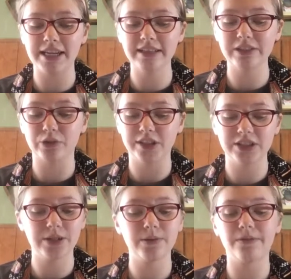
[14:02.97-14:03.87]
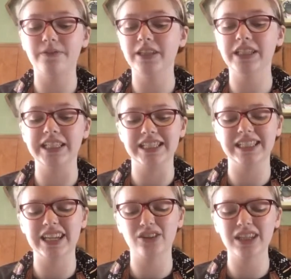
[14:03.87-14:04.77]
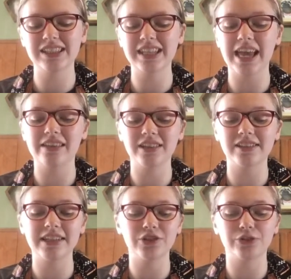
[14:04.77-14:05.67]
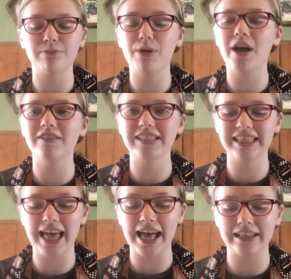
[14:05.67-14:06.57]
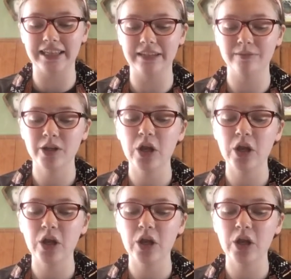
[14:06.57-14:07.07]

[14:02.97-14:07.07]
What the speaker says: minutes or until the filling is nearly set in the center and puffs slightly.